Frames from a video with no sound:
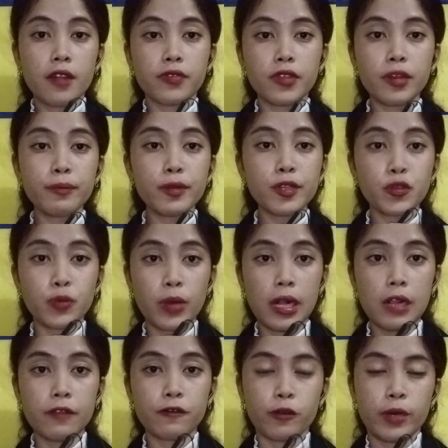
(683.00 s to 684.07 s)
Number
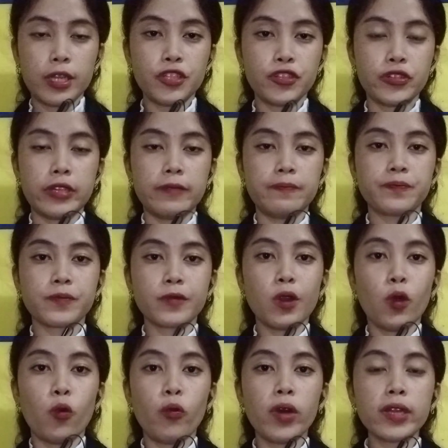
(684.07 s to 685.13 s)
12 question.
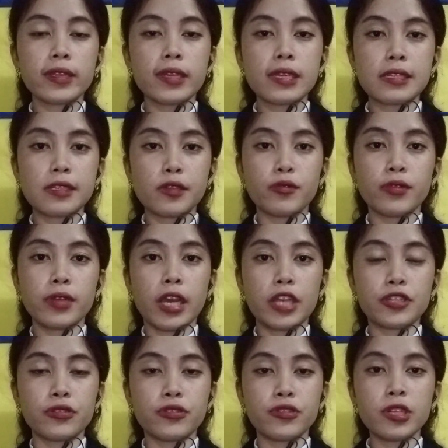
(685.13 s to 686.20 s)
What is the
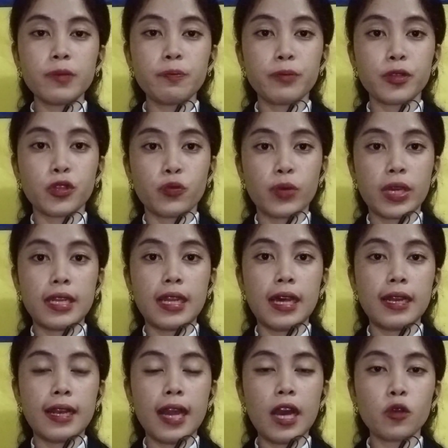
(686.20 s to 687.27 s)
relationship between
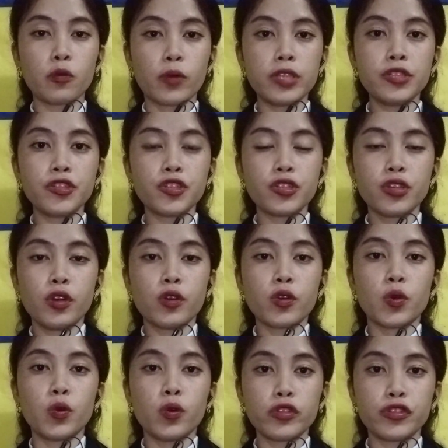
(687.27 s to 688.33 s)
language,
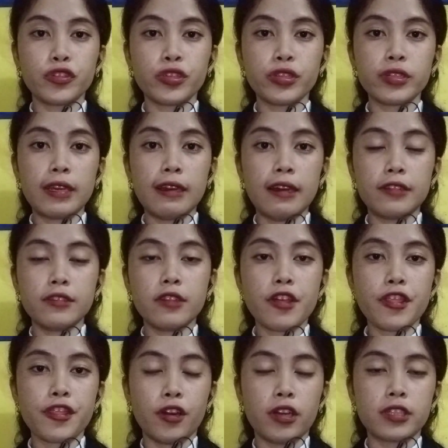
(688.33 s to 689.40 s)
culture, and
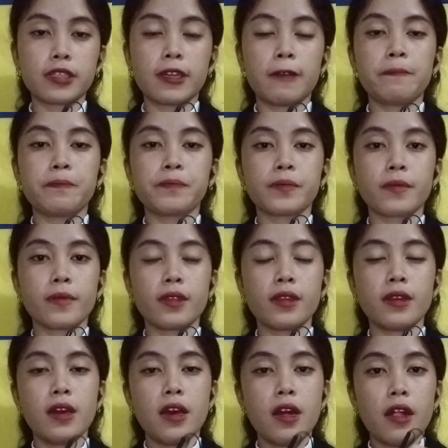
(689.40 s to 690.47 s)
thought?
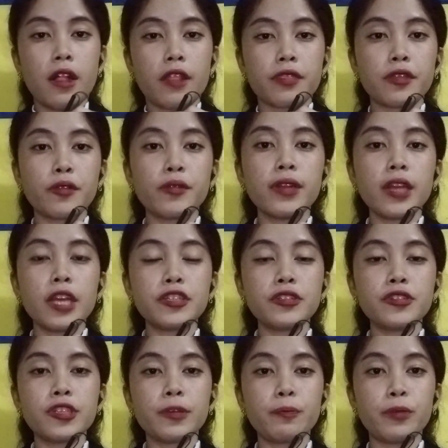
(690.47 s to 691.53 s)
The
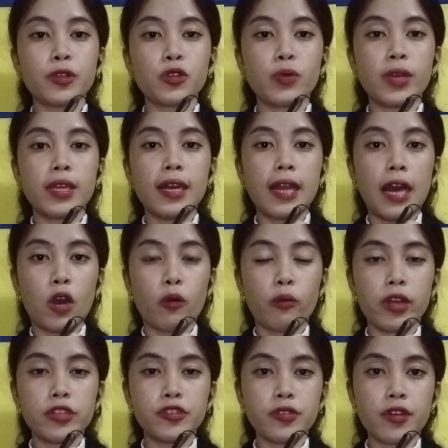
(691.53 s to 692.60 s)
relationship between
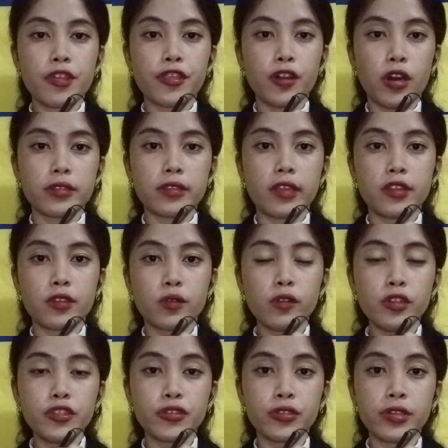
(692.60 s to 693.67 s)
language, thought, and
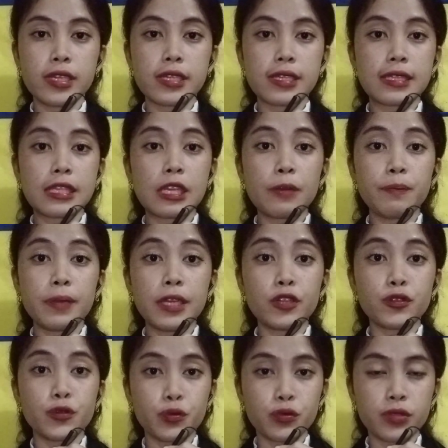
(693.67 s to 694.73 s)
culture is deeply
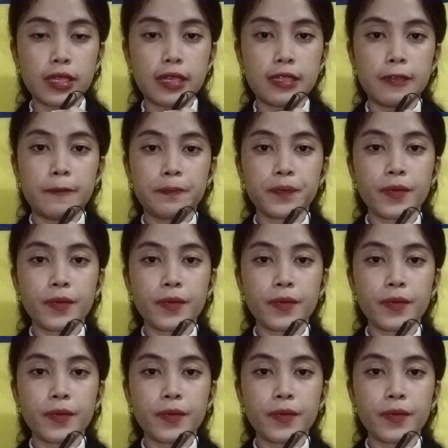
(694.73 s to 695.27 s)
rooted.